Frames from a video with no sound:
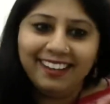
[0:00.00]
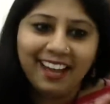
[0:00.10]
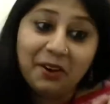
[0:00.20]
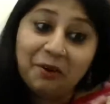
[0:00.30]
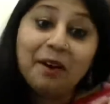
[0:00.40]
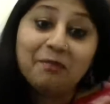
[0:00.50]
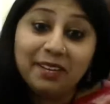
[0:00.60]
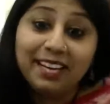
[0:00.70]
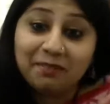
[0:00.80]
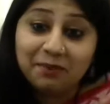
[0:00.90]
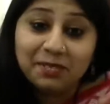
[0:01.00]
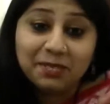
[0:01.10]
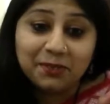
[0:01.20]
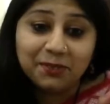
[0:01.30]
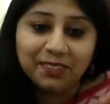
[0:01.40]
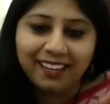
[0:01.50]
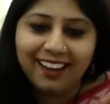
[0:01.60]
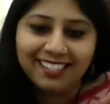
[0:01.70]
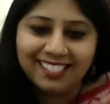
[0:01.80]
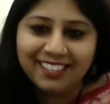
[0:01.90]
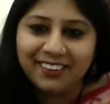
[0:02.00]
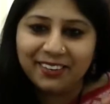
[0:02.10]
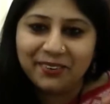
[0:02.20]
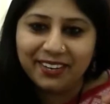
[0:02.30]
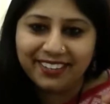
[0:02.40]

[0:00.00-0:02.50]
I hope I've been able to answer your query.